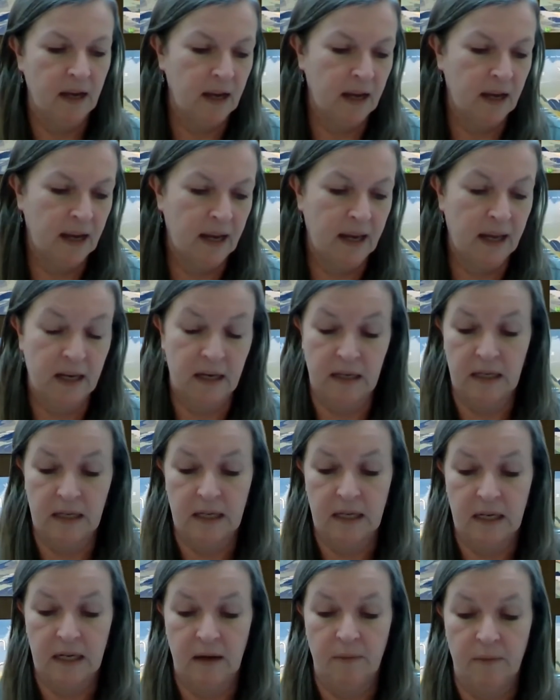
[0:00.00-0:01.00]
And
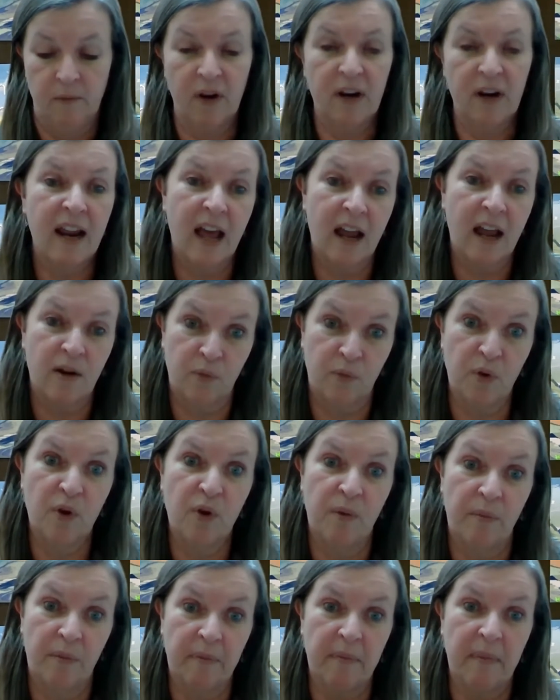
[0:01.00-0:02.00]
I'm running out of
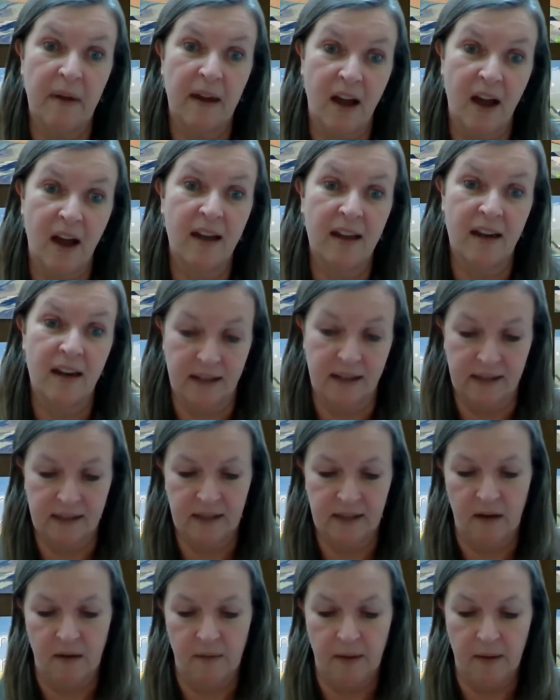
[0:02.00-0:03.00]
room with my continents,
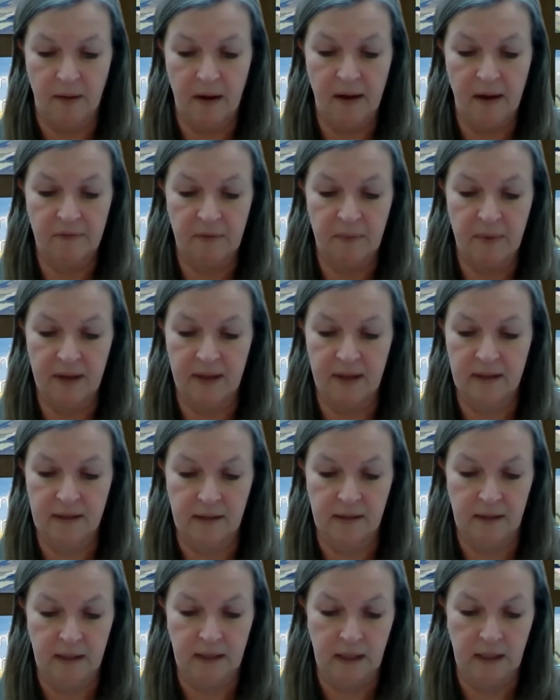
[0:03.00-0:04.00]
so I'm gonna have to make this
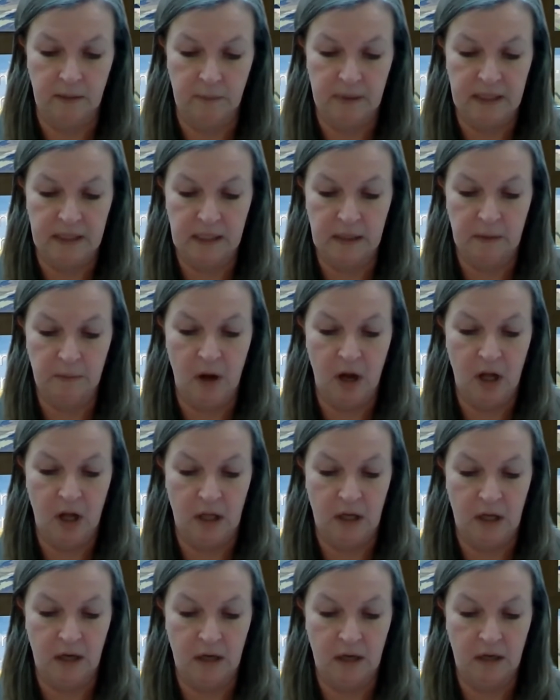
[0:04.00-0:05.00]
a little bit
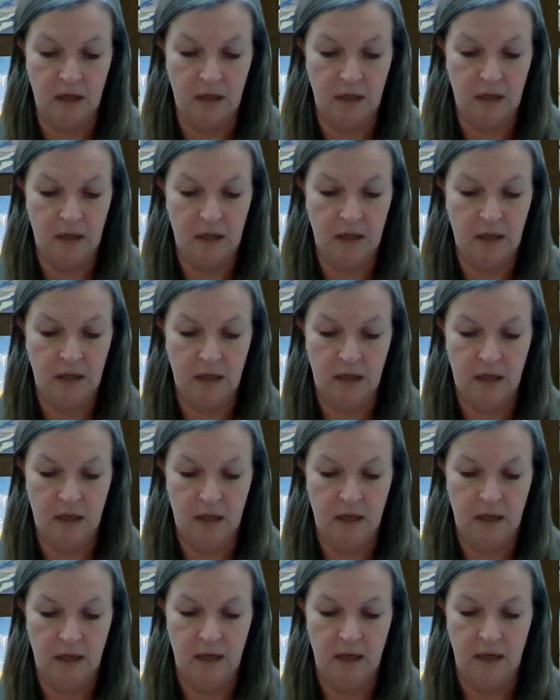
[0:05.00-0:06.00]
smaller.
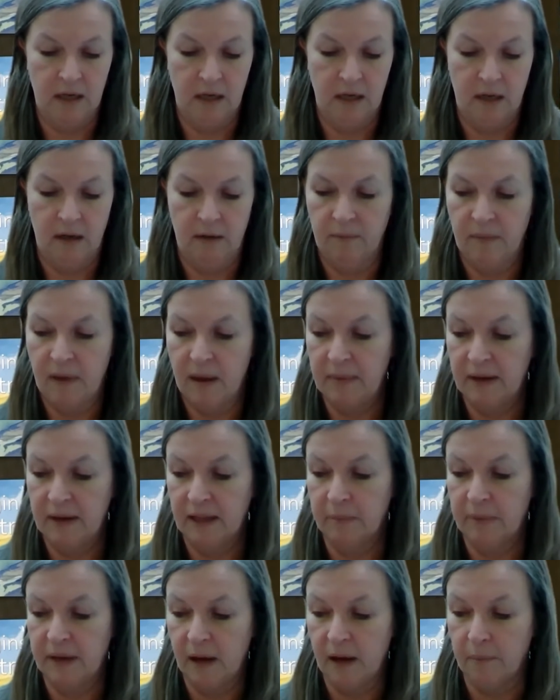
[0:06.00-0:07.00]
Maybe
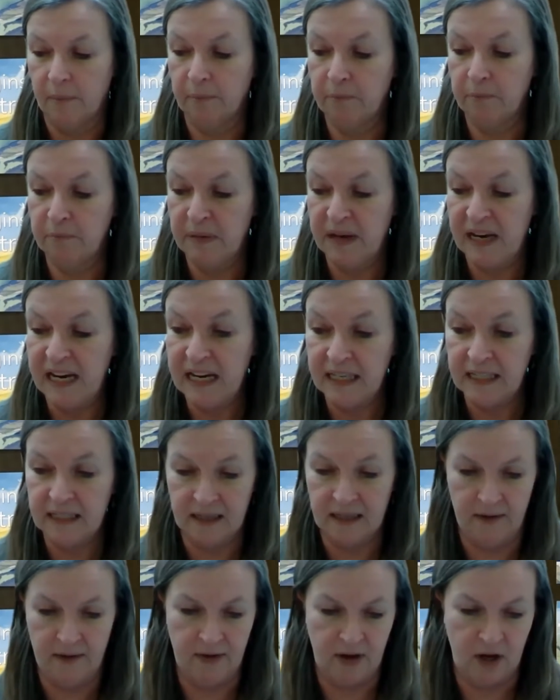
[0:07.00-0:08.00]
it'll be a
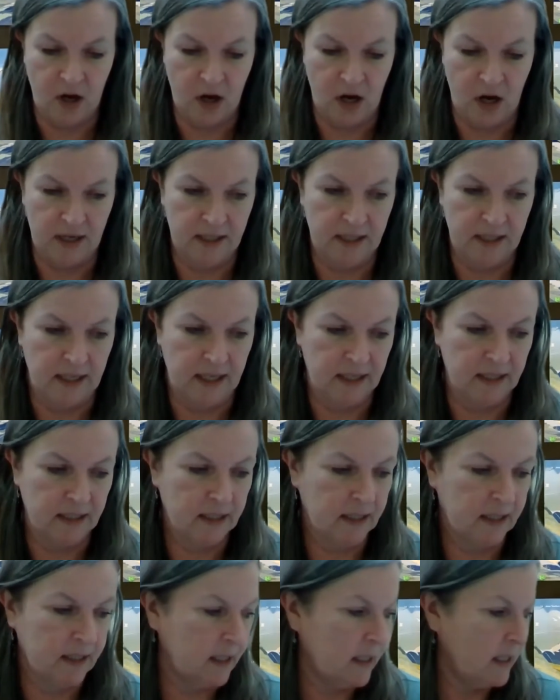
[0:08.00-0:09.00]
piece of a
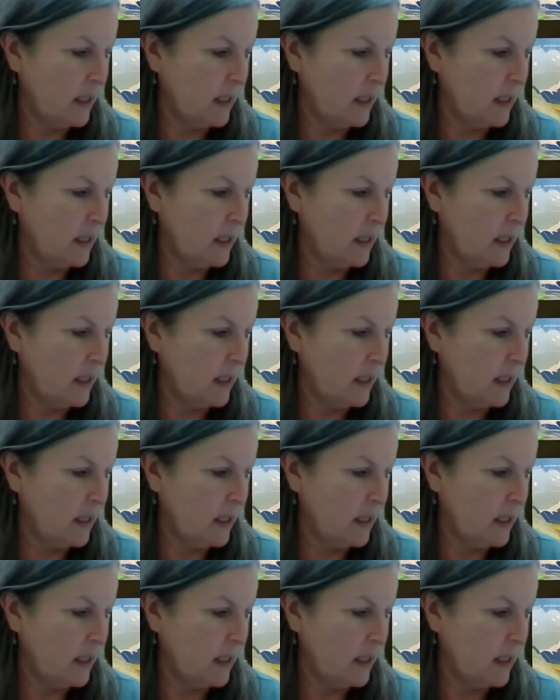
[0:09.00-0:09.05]
continent.